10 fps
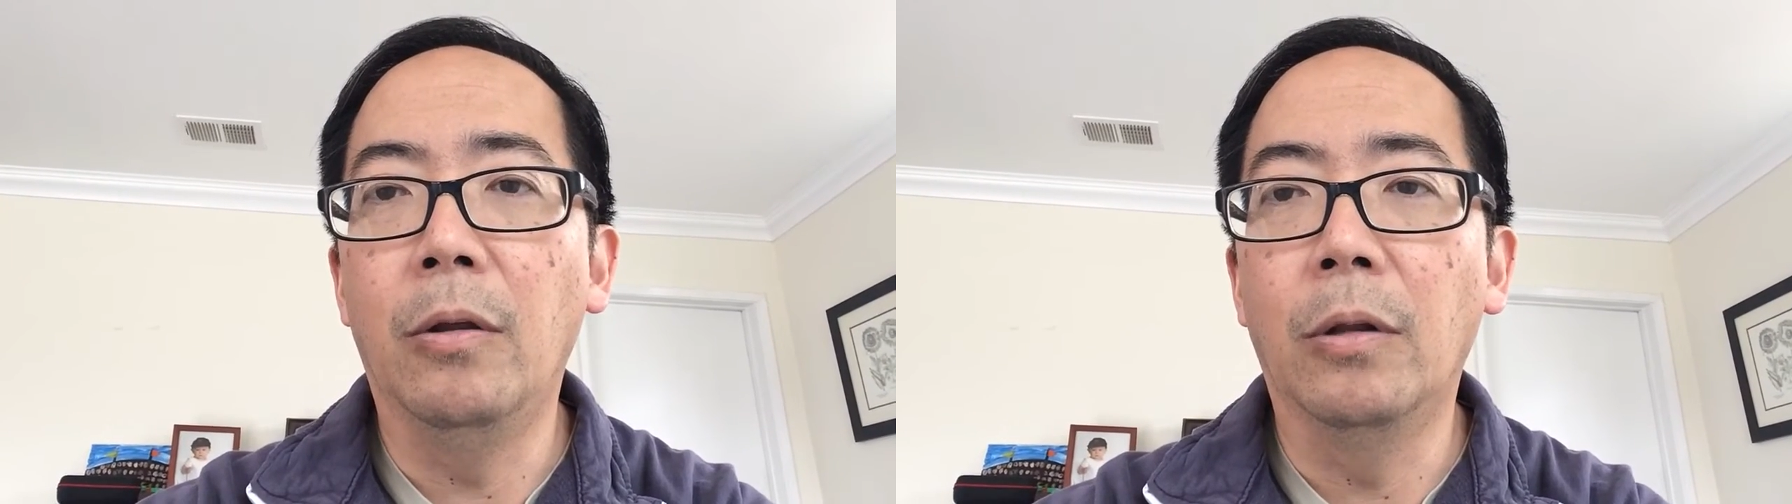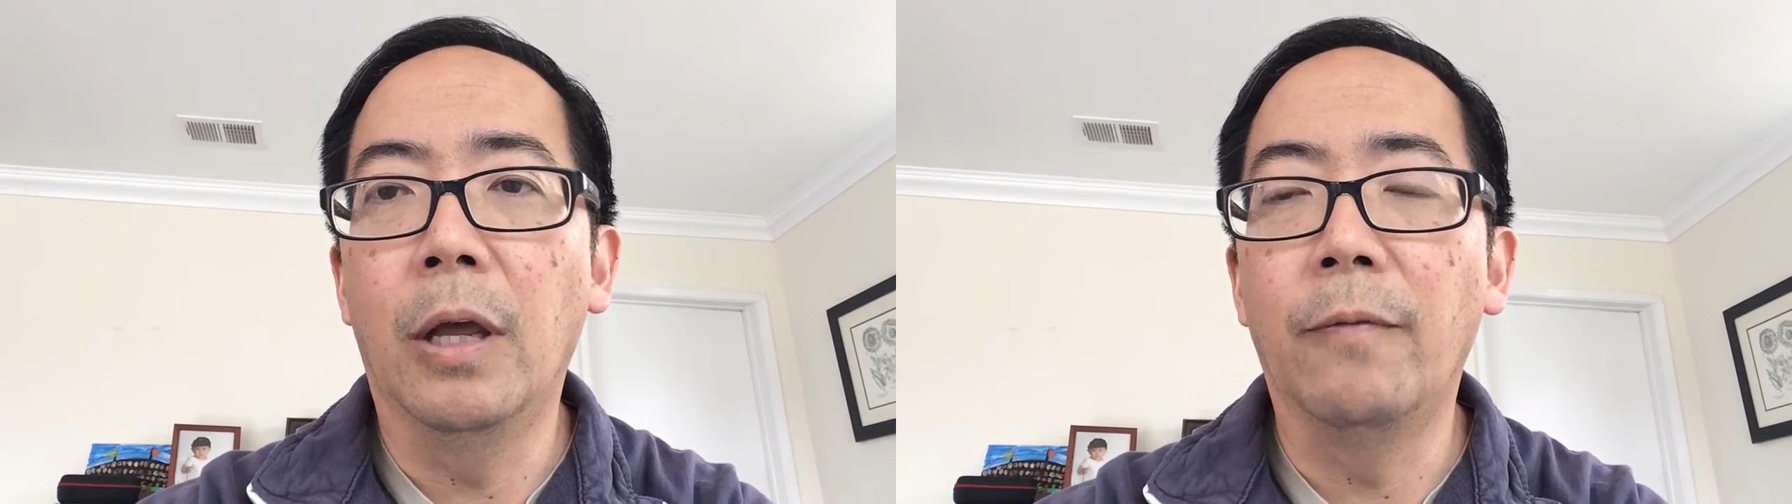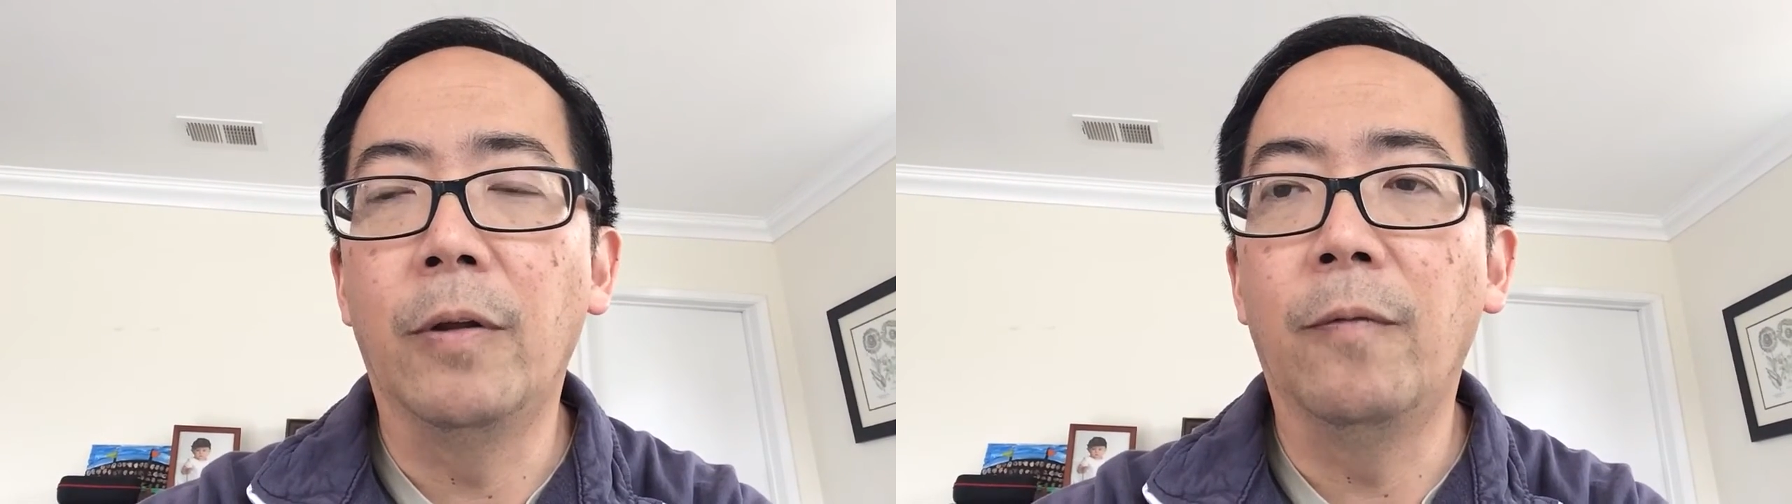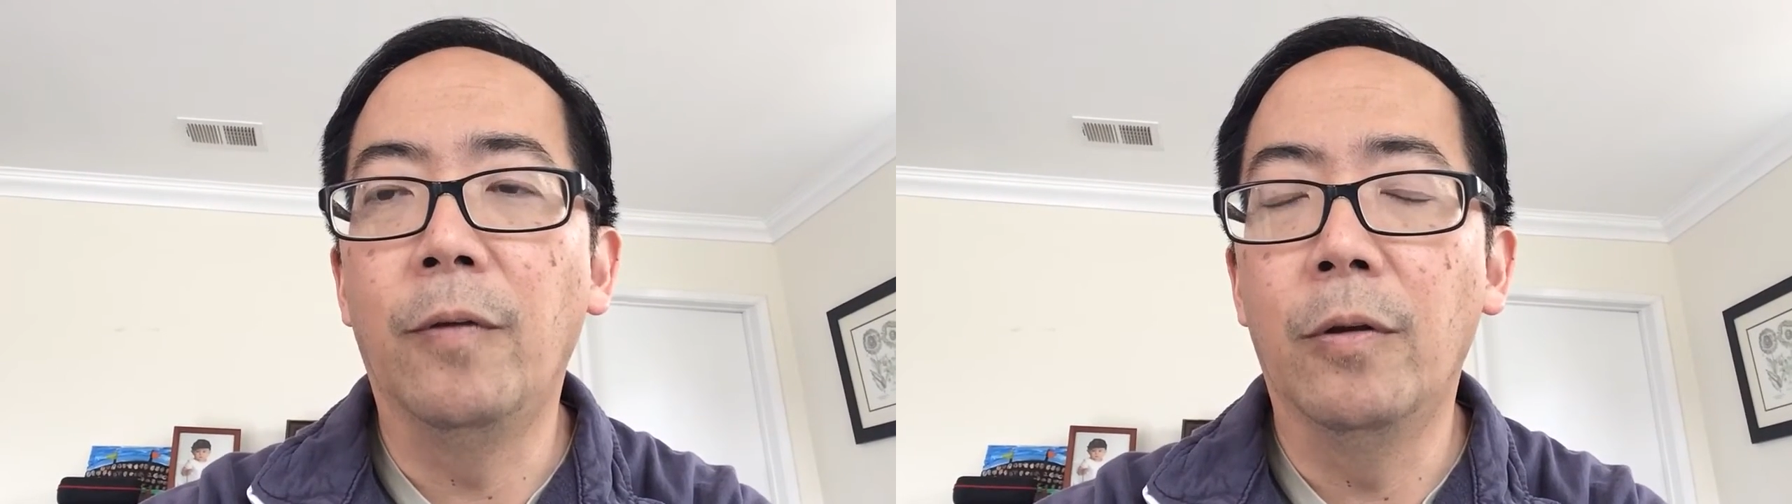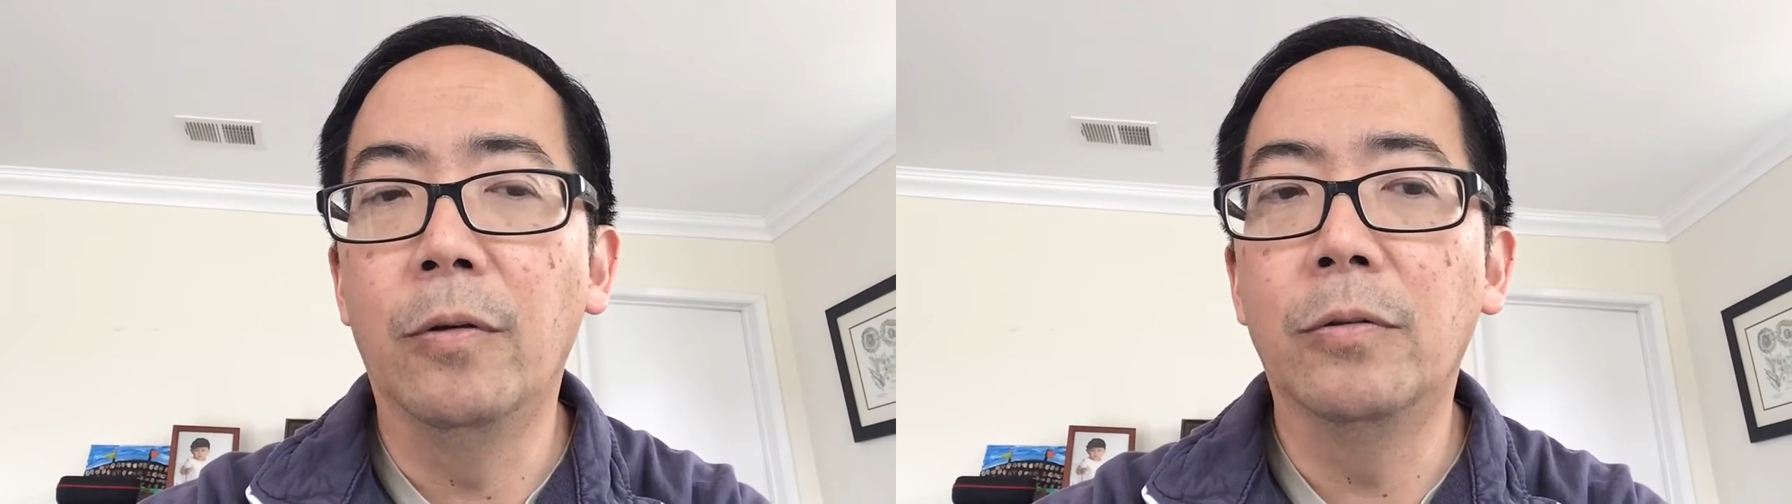your life
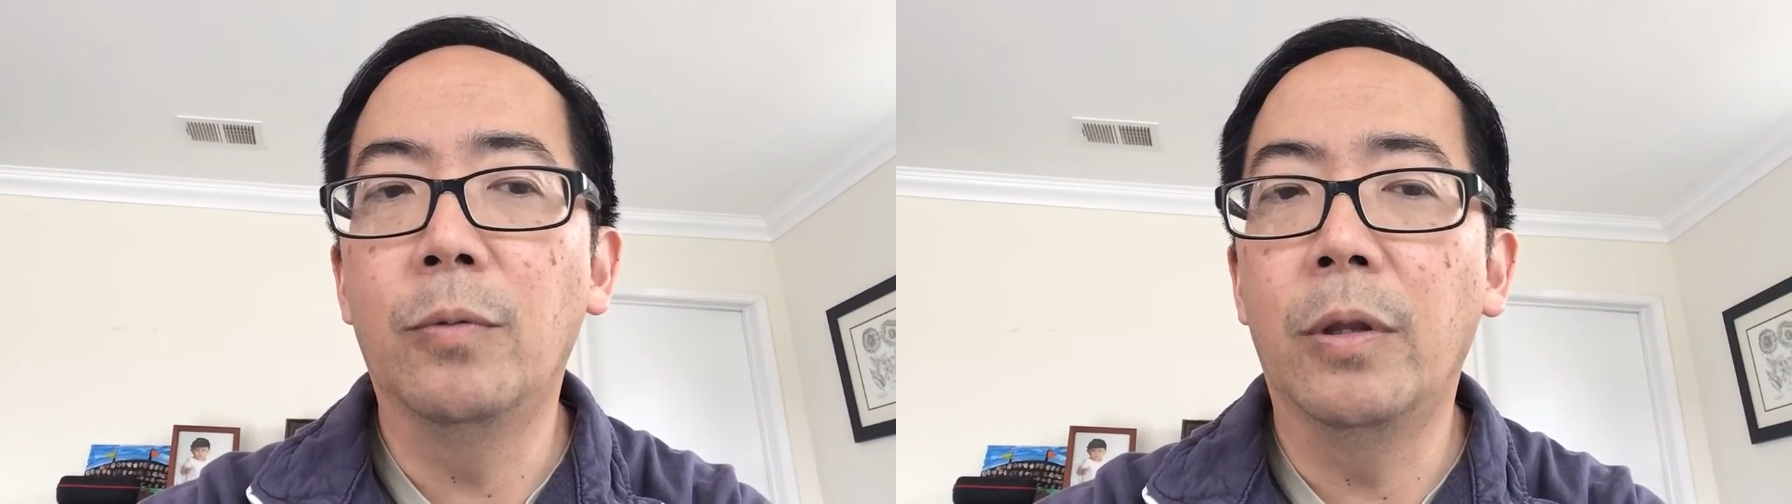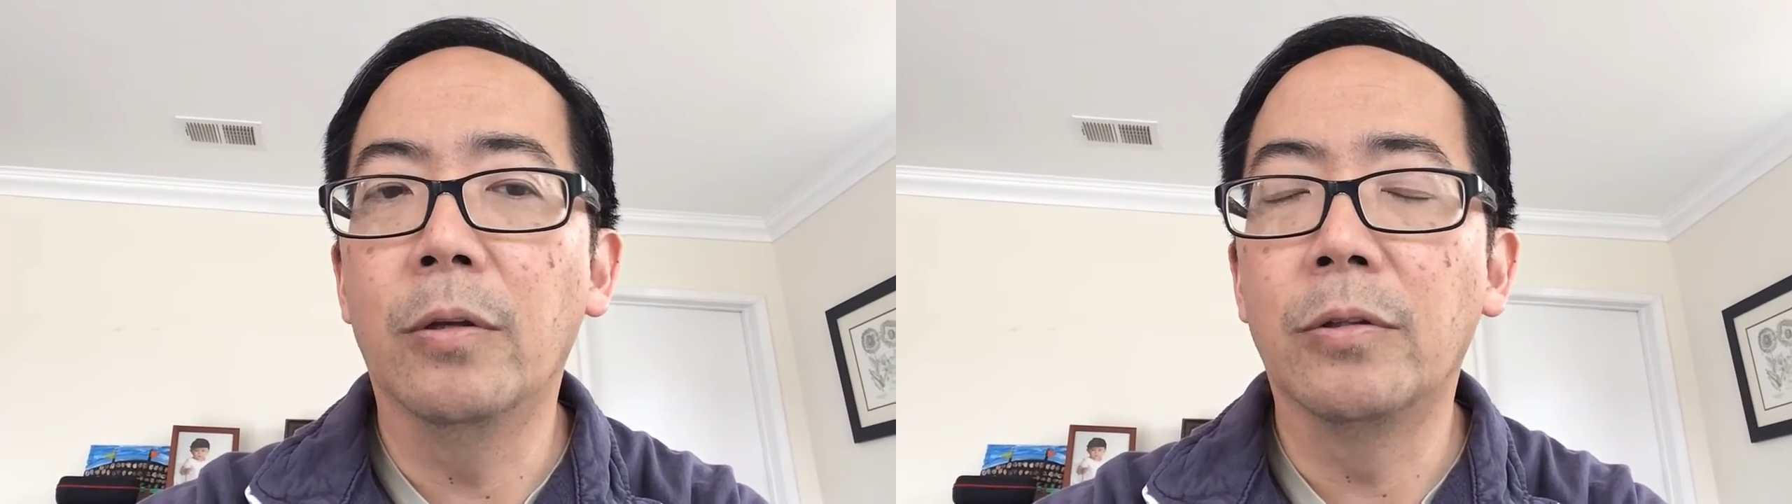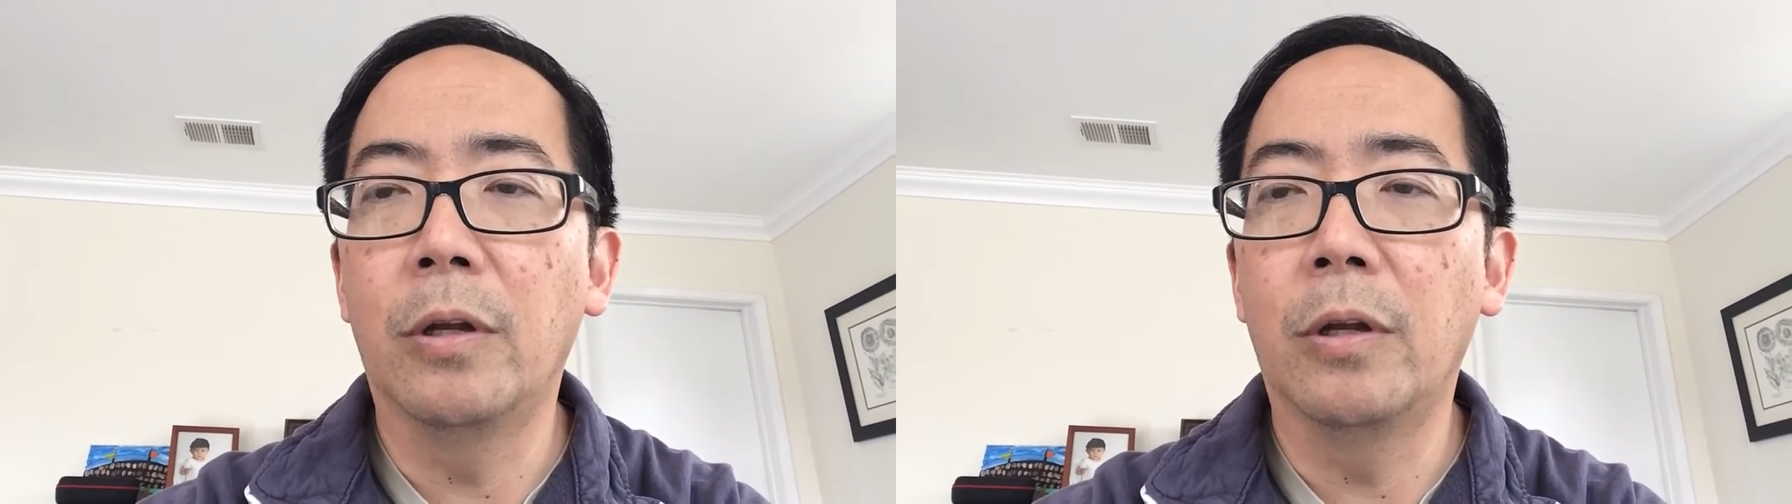interferes with your